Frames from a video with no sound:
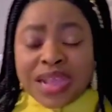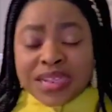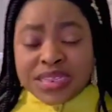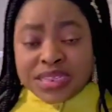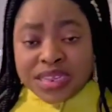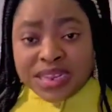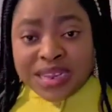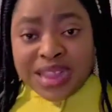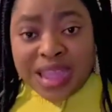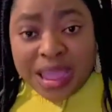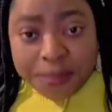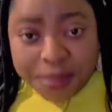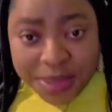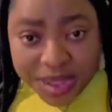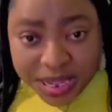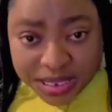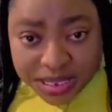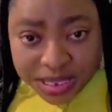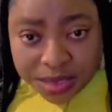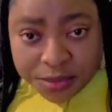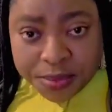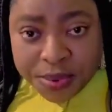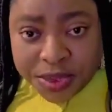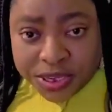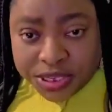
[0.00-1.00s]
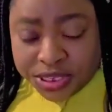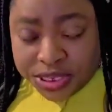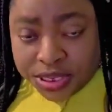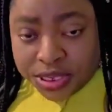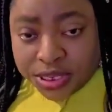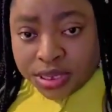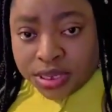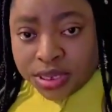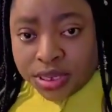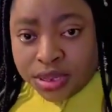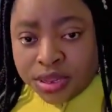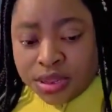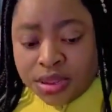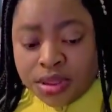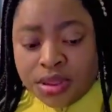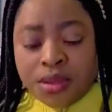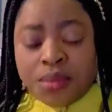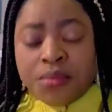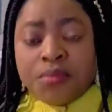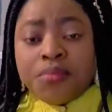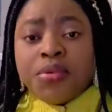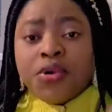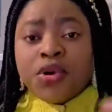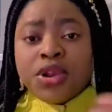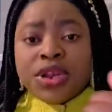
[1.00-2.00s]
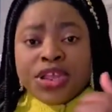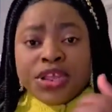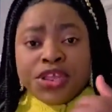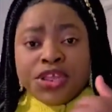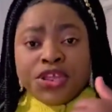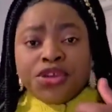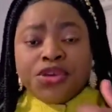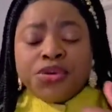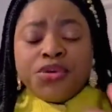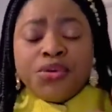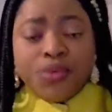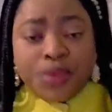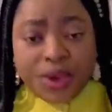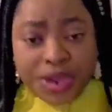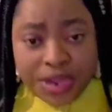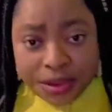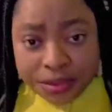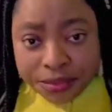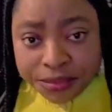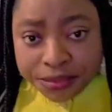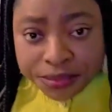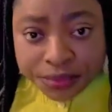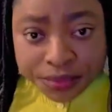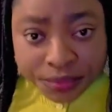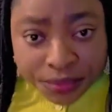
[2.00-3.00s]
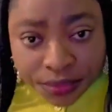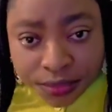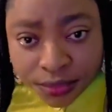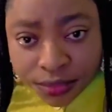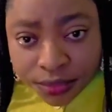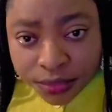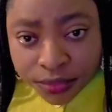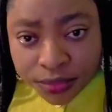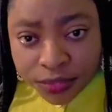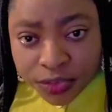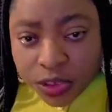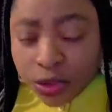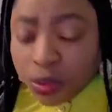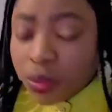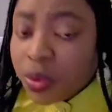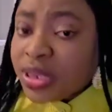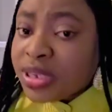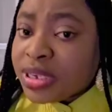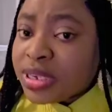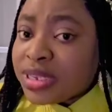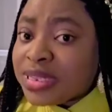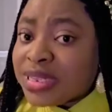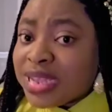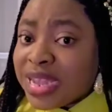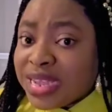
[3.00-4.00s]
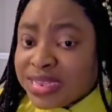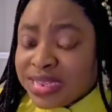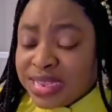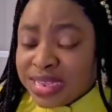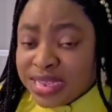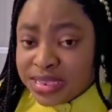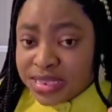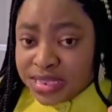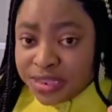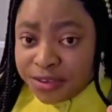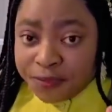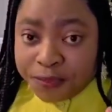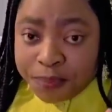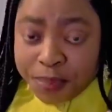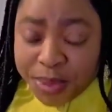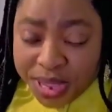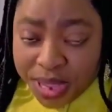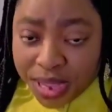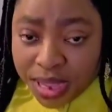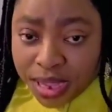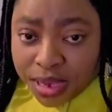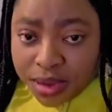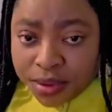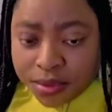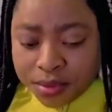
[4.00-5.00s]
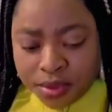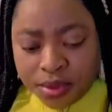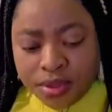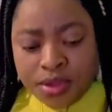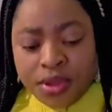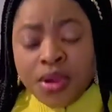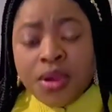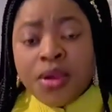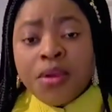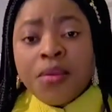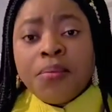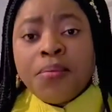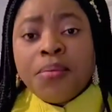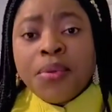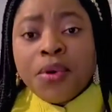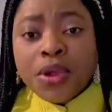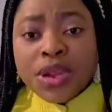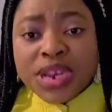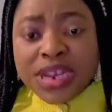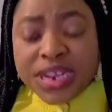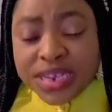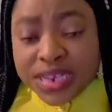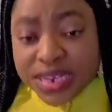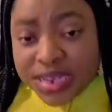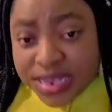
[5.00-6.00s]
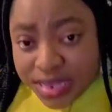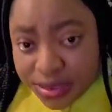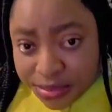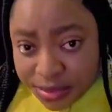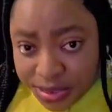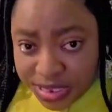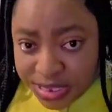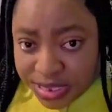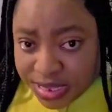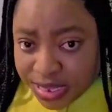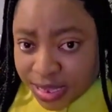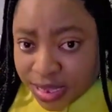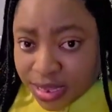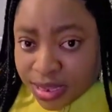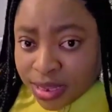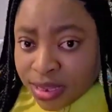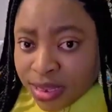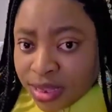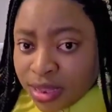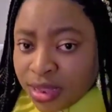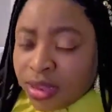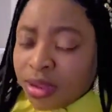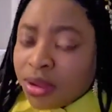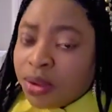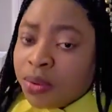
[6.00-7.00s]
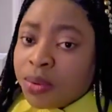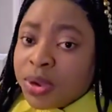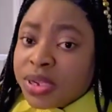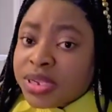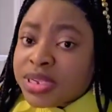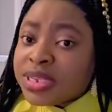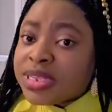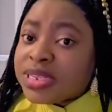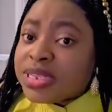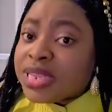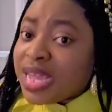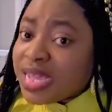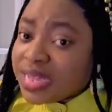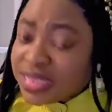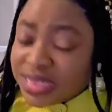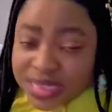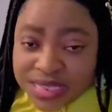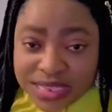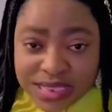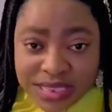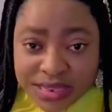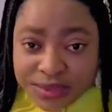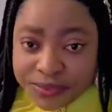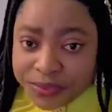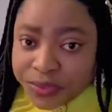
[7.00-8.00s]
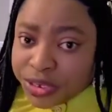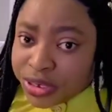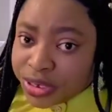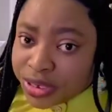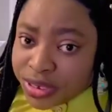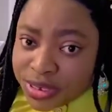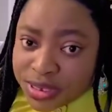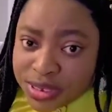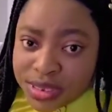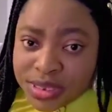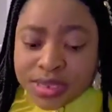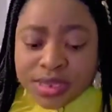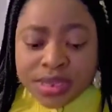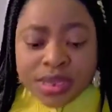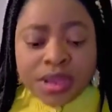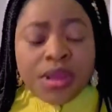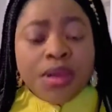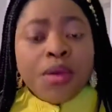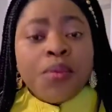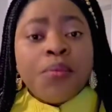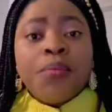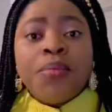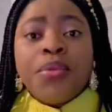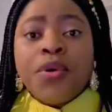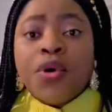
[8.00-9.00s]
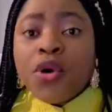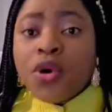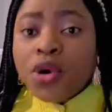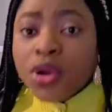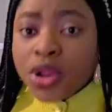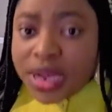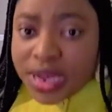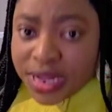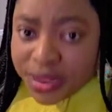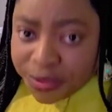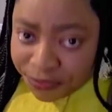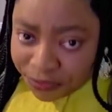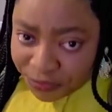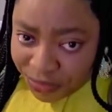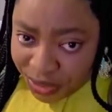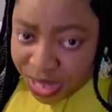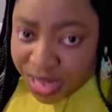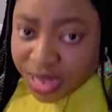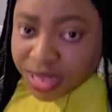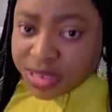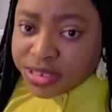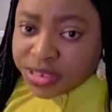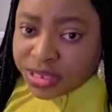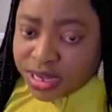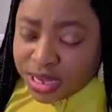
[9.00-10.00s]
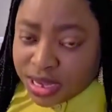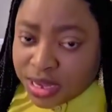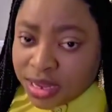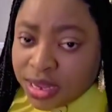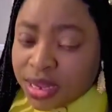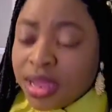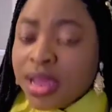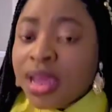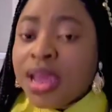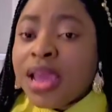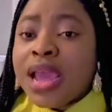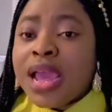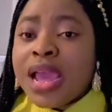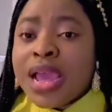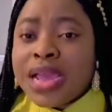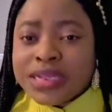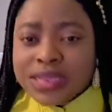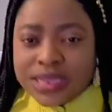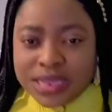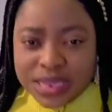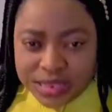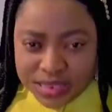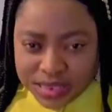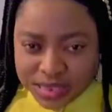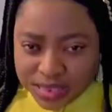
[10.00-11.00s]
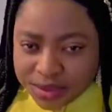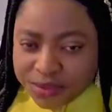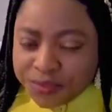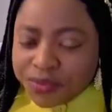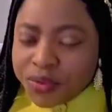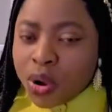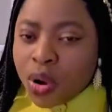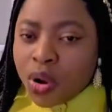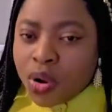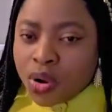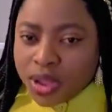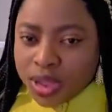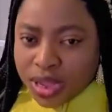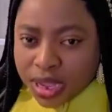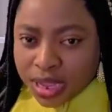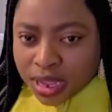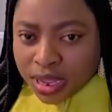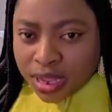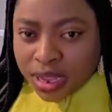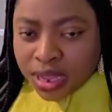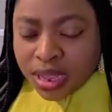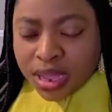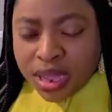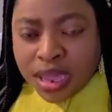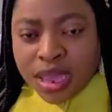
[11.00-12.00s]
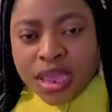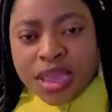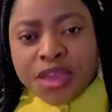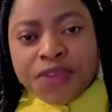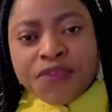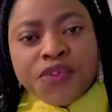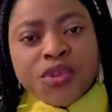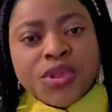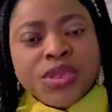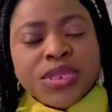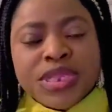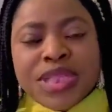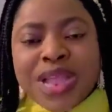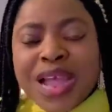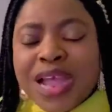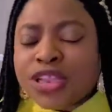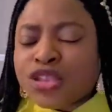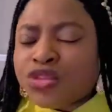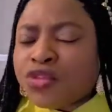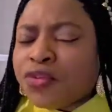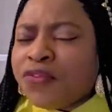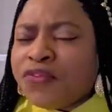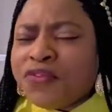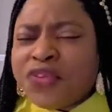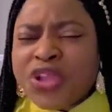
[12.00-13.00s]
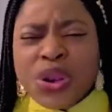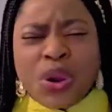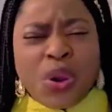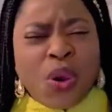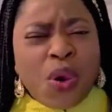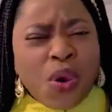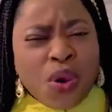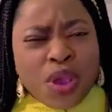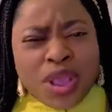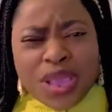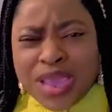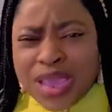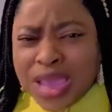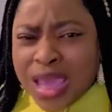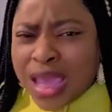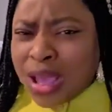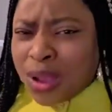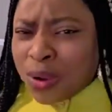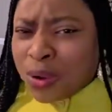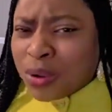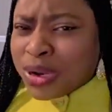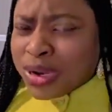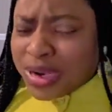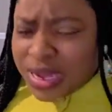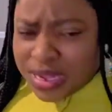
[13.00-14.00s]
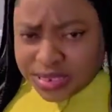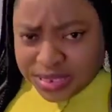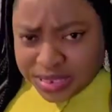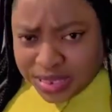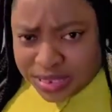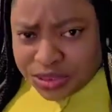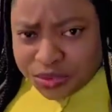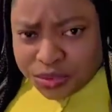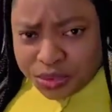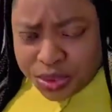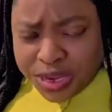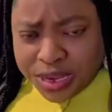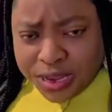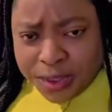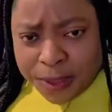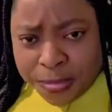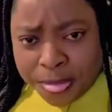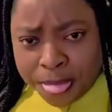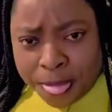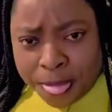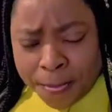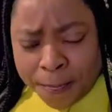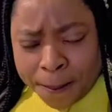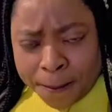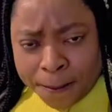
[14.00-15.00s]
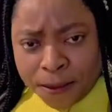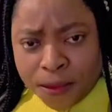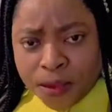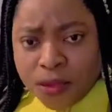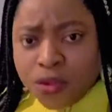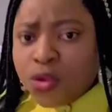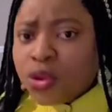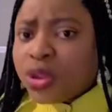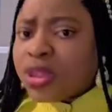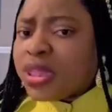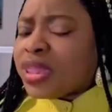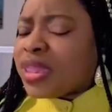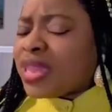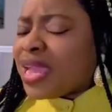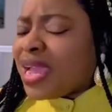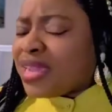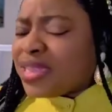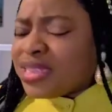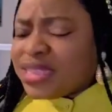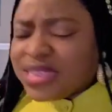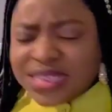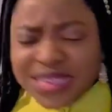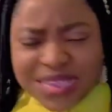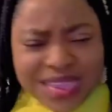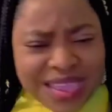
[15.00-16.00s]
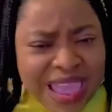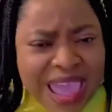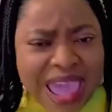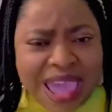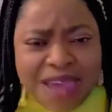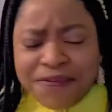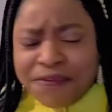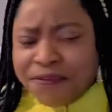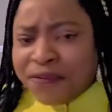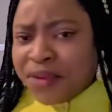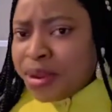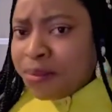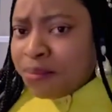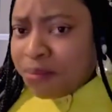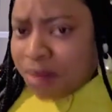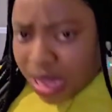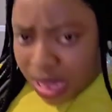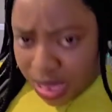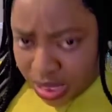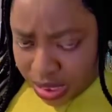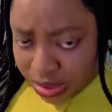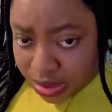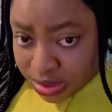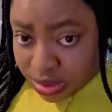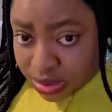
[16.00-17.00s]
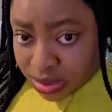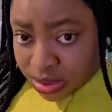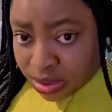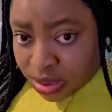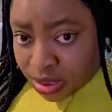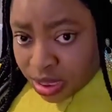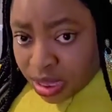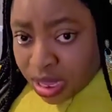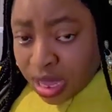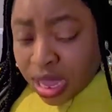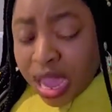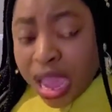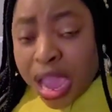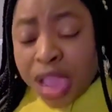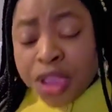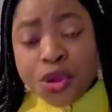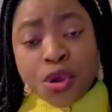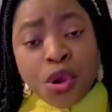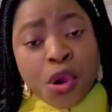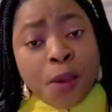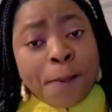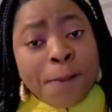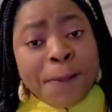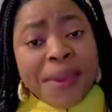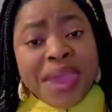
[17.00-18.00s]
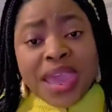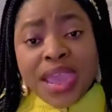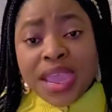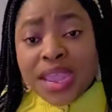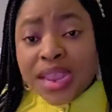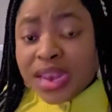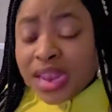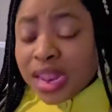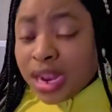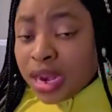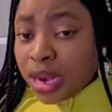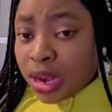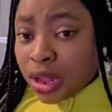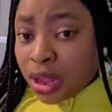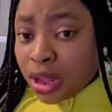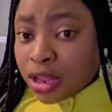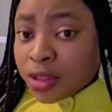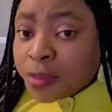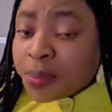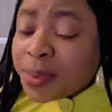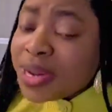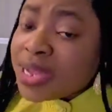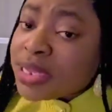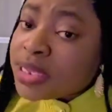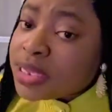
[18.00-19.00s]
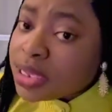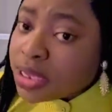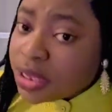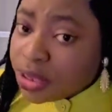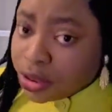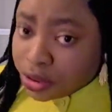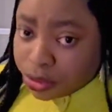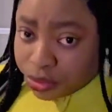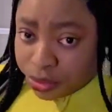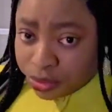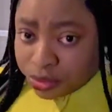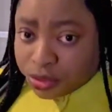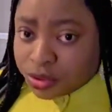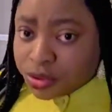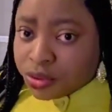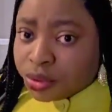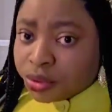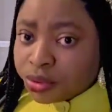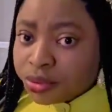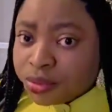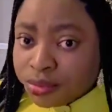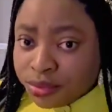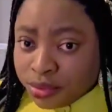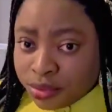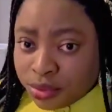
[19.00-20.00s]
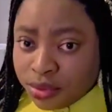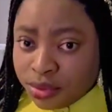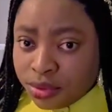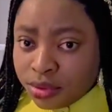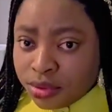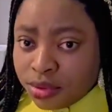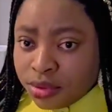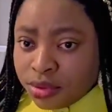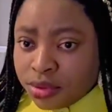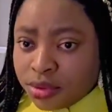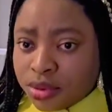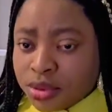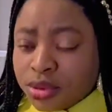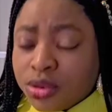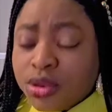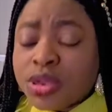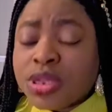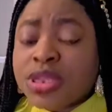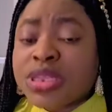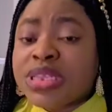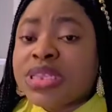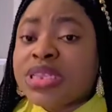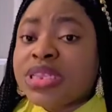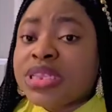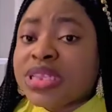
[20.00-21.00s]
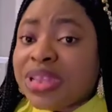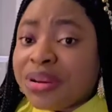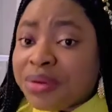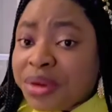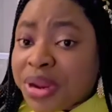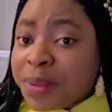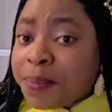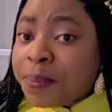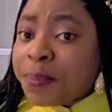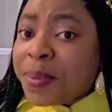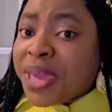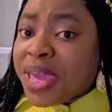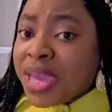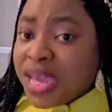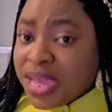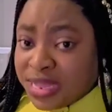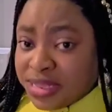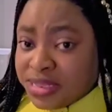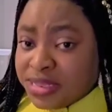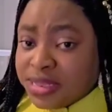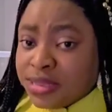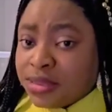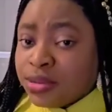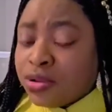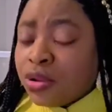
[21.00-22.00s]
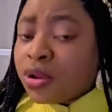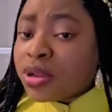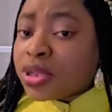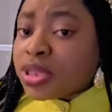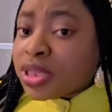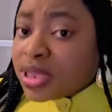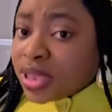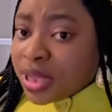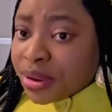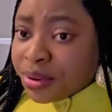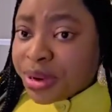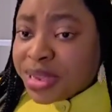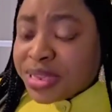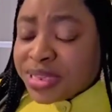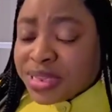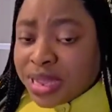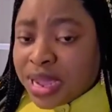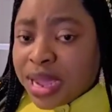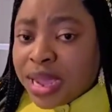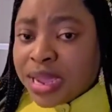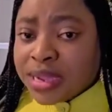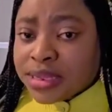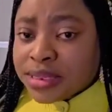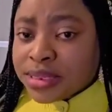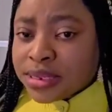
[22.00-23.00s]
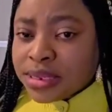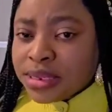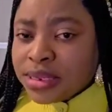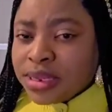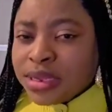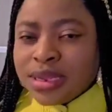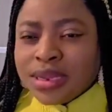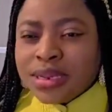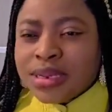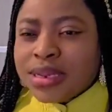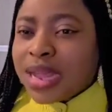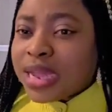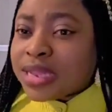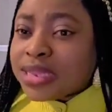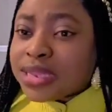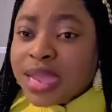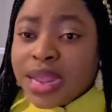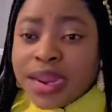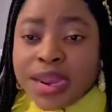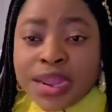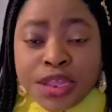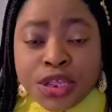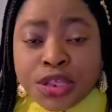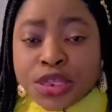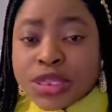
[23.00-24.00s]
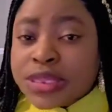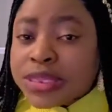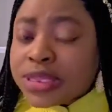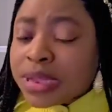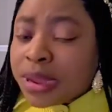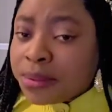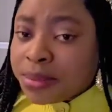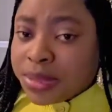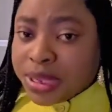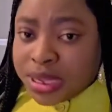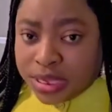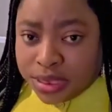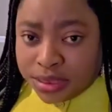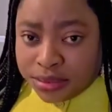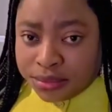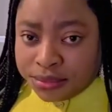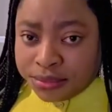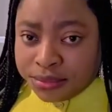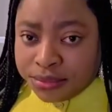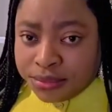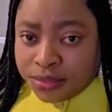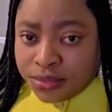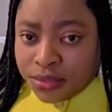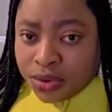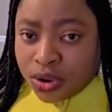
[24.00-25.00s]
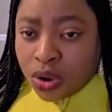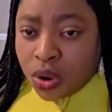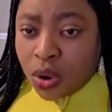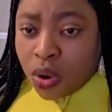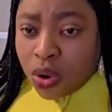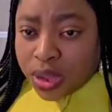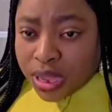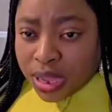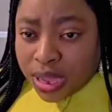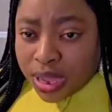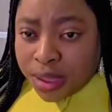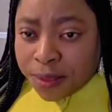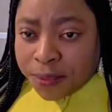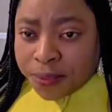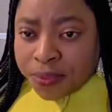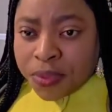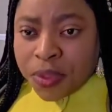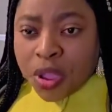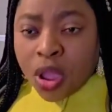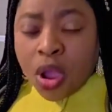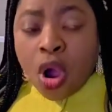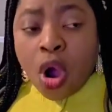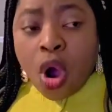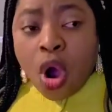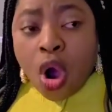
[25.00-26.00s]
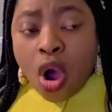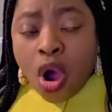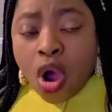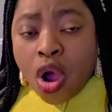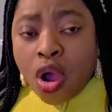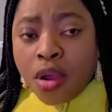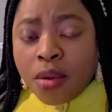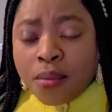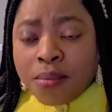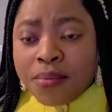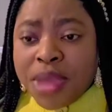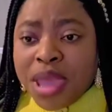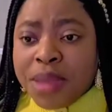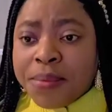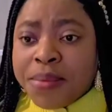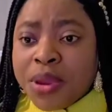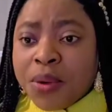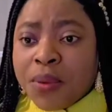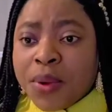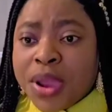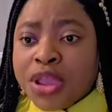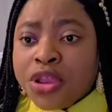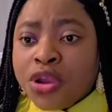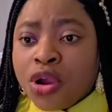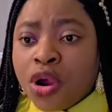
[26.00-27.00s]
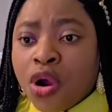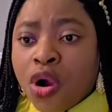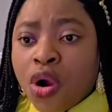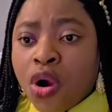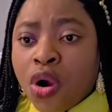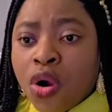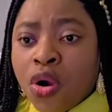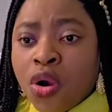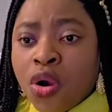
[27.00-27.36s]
a diabetic patient. Polyuria, which is excessive pain. Polydipsia, which is excessive thirst. Polyphagia, excessive hunger. If you start to feel hunger unnecessarily, you're thirsty every minute, and you're paying a lot, please see your doctor. Those 3 P's, those 3 signs, they are telling you something, okay? Or maybe when your